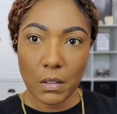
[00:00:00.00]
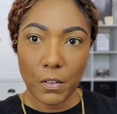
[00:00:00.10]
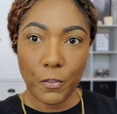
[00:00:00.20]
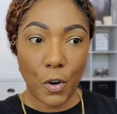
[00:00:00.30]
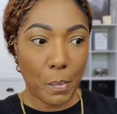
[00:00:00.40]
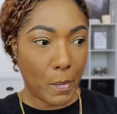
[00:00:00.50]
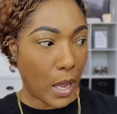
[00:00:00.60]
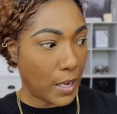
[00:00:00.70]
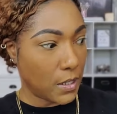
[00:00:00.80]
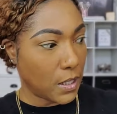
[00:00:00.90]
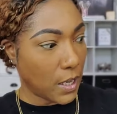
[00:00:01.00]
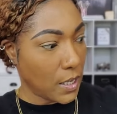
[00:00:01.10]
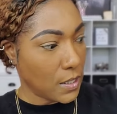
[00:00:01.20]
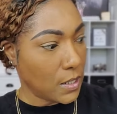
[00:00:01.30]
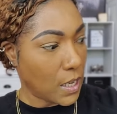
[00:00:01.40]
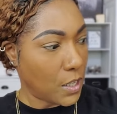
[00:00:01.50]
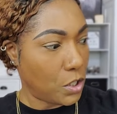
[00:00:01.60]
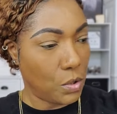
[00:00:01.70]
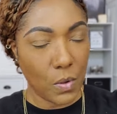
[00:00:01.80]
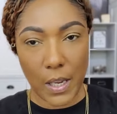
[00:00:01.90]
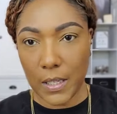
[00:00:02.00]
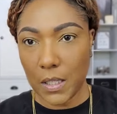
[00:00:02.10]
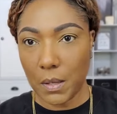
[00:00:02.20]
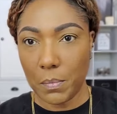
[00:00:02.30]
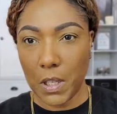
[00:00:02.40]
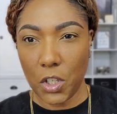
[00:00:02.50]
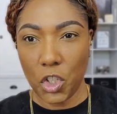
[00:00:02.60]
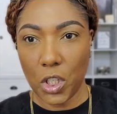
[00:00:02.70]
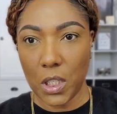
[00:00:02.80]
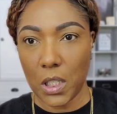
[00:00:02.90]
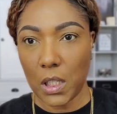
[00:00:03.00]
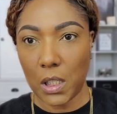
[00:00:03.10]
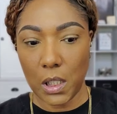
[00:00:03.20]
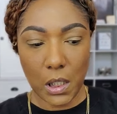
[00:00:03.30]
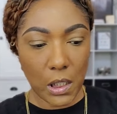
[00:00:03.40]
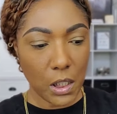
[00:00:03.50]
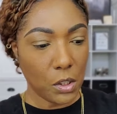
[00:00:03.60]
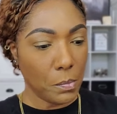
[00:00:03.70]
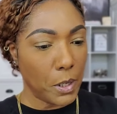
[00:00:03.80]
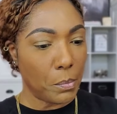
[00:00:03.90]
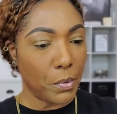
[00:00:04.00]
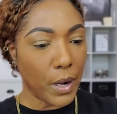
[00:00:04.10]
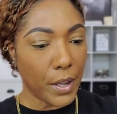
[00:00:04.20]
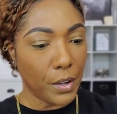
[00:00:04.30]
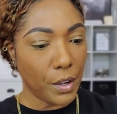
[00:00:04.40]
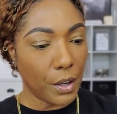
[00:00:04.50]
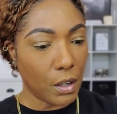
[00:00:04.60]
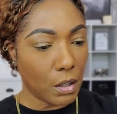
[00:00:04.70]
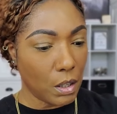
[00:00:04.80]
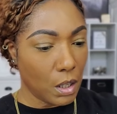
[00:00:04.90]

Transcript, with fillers: for my taste, I do like something just a little bit brighter.